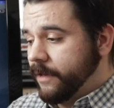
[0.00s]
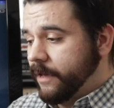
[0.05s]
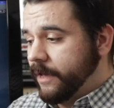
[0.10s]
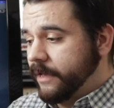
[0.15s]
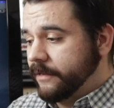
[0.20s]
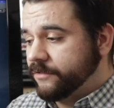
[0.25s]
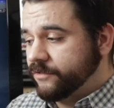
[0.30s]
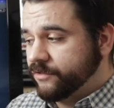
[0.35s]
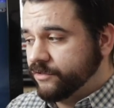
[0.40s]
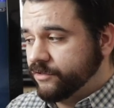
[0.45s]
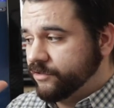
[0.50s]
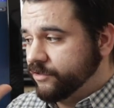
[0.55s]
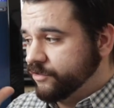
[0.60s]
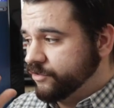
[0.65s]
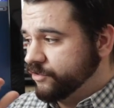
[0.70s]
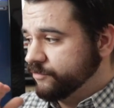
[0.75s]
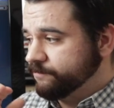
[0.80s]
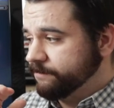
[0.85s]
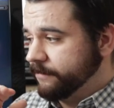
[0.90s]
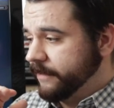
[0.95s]

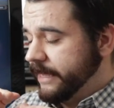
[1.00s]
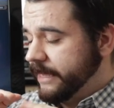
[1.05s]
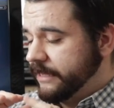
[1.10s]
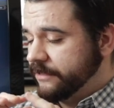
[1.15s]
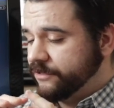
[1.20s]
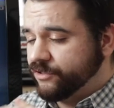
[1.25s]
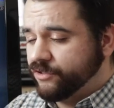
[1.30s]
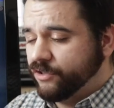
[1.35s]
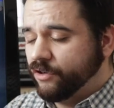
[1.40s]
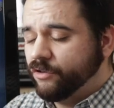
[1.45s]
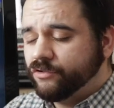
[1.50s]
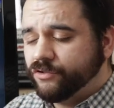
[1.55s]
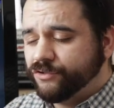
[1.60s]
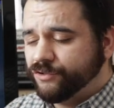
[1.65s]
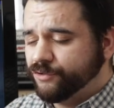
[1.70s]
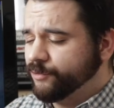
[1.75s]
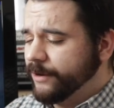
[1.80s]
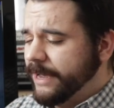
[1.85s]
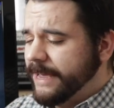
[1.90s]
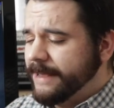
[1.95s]
it's played so
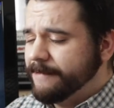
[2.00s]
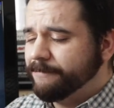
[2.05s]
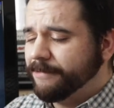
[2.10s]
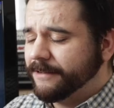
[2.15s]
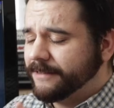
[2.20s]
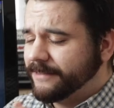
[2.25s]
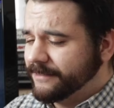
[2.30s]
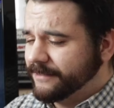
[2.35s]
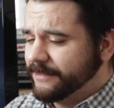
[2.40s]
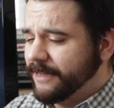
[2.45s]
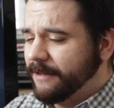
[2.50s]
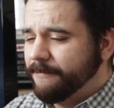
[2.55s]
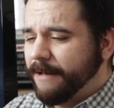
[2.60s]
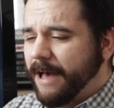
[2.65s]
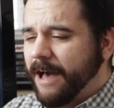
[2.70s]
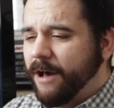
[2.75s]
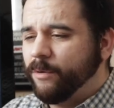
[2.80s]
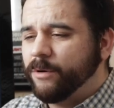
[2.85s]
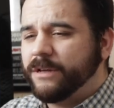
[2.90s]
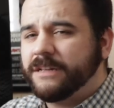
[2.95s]
straight but
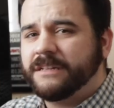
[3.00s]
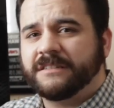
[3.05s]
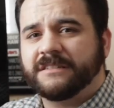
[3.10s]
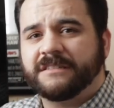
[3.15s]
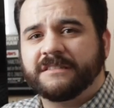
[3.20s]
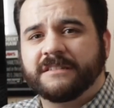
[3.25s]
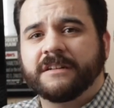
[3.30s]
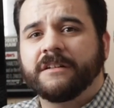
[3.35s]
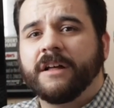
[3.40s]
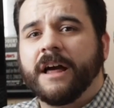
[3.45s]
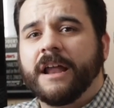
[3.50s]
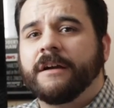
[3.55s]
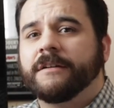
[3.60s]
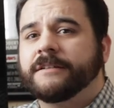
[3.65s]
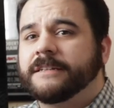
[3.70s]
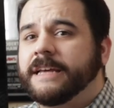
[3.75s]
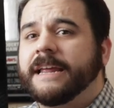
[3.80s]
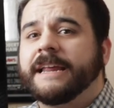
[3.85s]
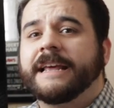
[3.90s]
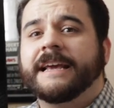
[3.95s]
somehow is still
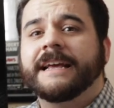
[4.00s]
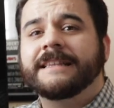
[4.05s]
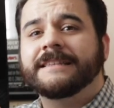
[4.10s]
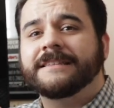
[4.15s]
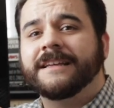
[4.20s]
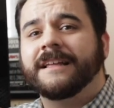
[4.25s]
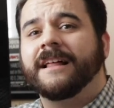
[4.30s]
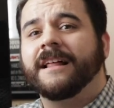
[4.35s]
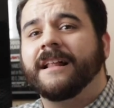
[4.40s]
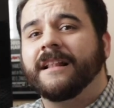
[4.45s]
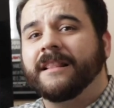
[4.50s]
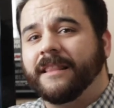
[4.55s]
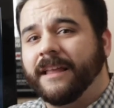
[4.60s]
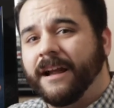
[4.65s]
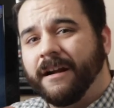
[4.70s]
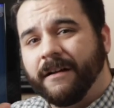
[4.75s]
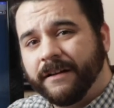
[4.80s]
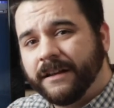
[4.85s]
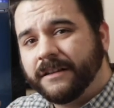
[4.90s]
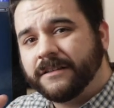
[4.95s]
entertaining. It's a
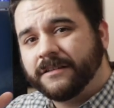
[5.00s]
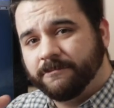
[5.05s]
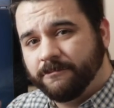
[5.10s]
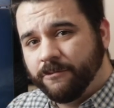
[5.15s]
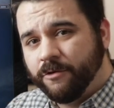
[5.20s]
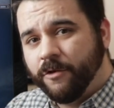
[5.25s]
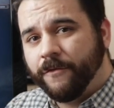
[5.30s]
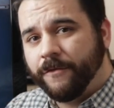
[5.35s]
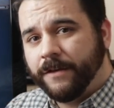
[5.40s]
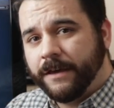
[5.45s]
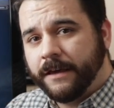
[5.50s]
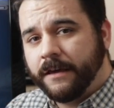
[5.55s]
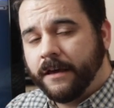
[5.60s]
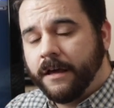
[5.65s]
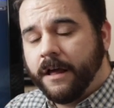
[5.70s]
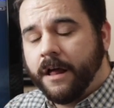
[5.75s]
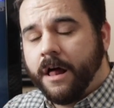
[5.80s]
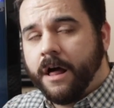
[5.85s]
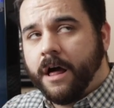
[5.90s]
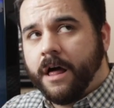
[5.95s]
hilarious movie
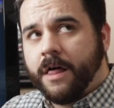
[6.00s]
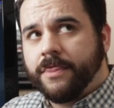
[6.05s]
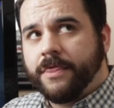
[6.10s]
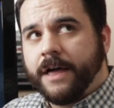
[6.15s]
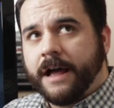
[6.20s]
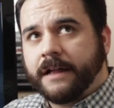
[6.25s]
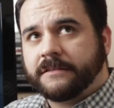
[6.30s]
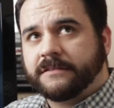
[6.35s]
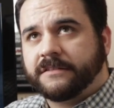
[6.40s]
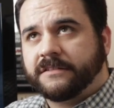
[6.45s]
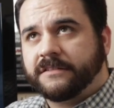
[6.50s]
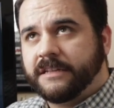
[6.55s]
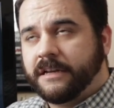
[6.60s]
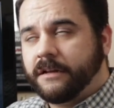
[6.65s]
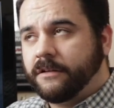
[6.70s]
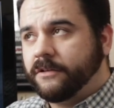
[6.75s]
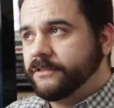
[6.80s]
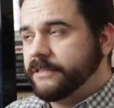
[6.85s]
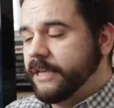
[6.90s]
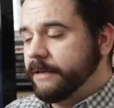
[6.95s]
that
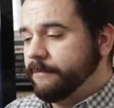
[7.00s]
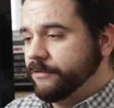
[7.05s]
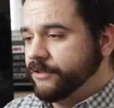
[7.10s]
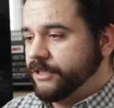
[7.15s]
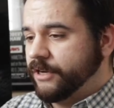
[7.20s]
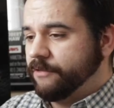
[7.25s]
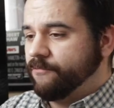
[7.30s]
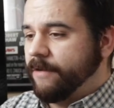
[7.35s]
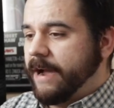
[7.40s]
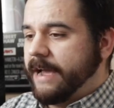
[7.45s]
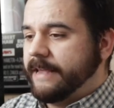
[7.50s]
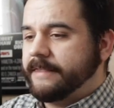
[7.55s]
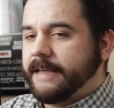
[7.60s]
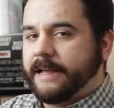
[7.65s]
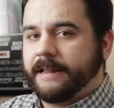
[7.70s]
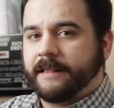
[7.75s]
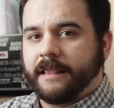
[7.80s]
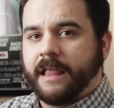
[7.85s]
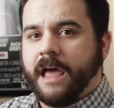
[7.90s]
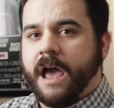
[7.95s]
still is able to ride
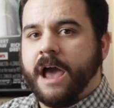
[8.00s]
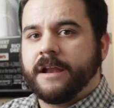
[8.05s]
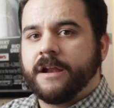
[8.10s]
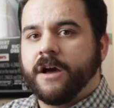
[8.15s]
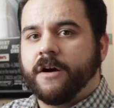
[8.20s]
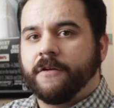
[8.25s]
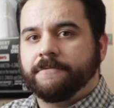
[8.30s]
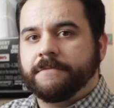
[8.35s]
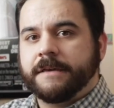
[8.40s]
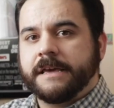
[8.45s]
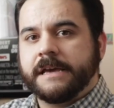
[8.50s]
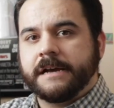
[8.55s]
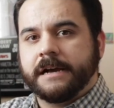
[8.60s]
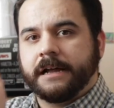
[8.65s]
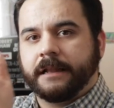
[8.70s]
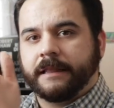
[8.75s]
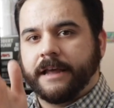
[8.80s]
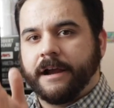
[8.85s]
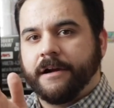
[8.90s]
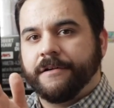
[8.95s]
that line of being
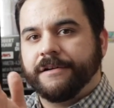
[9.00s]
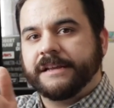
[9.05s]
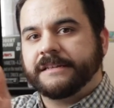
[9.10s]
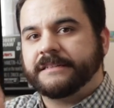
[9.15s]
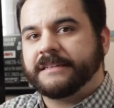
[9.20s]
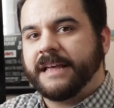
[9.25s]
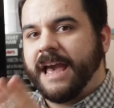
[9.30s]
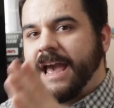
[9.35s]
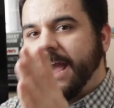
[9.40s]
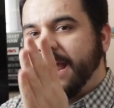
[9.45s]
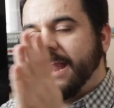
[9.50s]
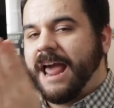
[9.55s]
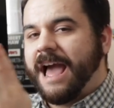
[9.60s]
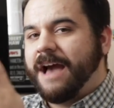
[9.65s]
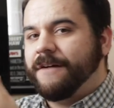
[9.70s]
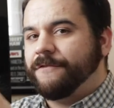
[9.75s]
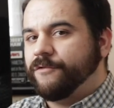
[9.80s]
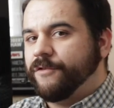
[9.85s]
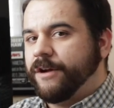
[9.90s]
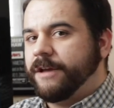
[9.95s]
hilarious and
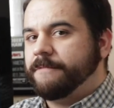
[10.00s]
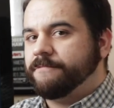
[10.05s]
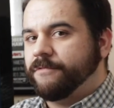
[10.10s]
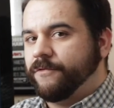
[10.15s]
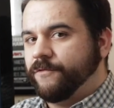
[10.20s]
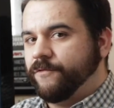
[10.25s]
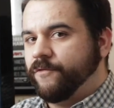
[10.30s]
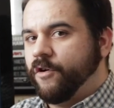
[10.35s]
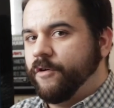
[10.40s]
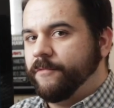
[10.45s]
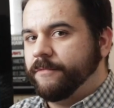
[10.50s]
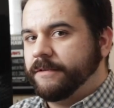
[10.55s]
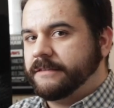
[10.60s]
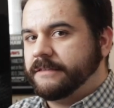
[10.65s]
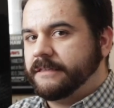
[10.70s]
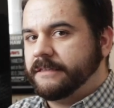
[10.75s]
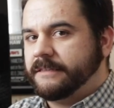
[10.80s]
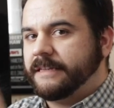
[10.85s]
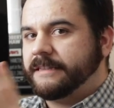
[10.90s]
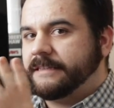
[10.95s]
have great
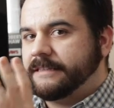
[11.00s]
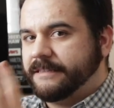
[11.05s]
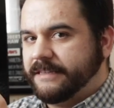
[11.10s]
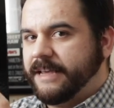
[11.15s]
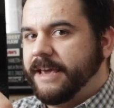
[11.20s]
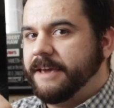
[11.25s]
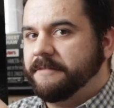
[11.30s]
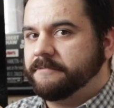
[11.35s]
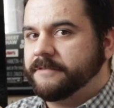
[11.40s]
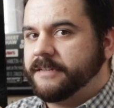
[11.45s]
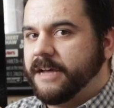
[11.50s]
performances at the same